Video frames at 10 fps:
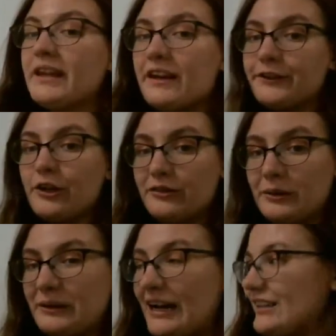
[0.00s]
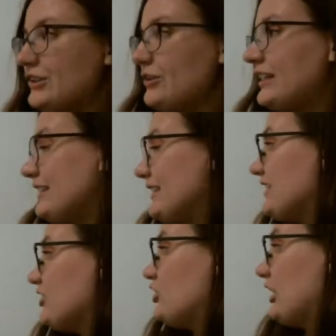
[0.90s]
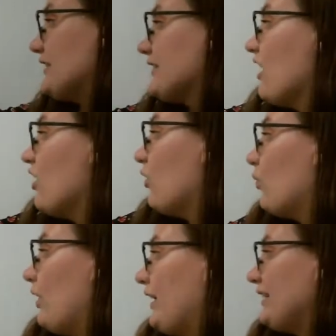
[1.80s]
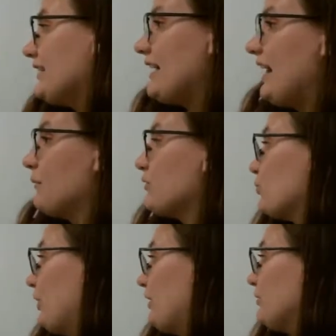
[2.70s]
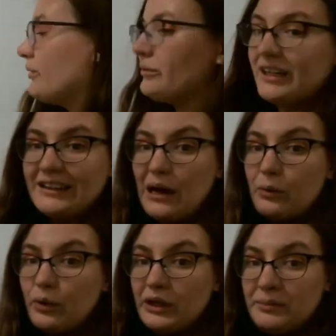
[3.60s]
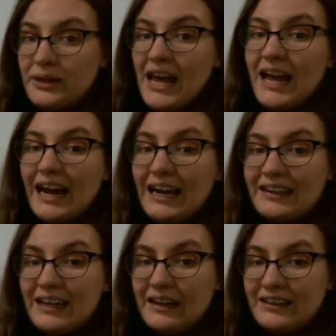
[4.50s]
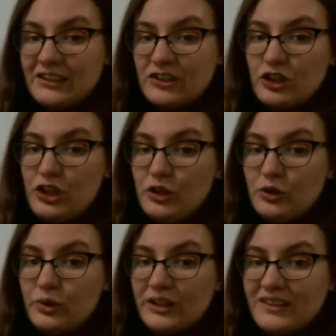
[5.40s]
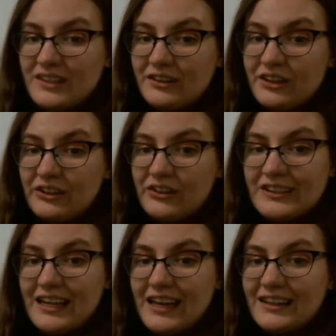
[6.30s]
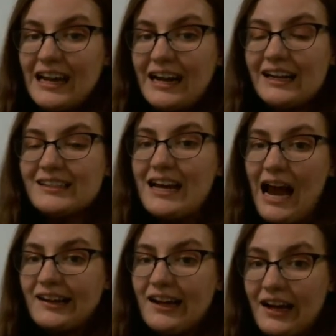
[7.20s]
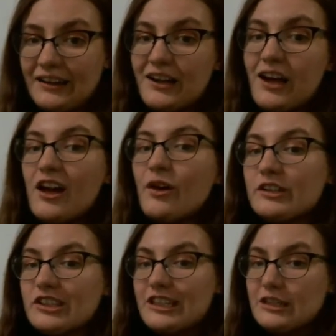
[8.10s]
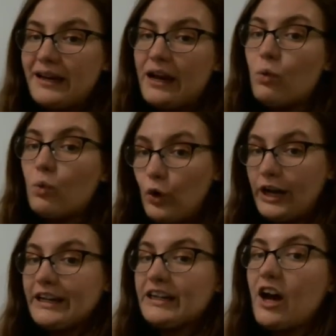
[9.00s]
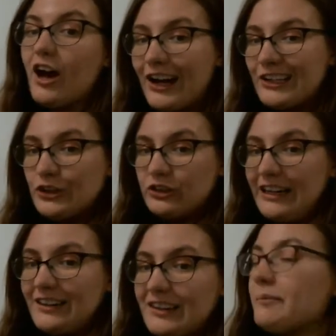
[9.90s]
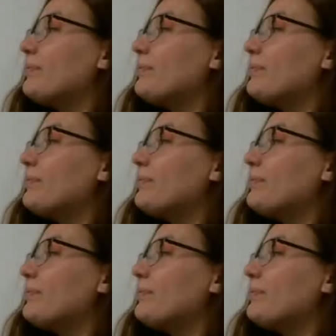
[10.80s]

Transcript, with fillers: If you don't remember how to do these, it's just 1 times 1, where we get that 1, and then I have these two zeros that I tack on, which gives me 1 hundredth.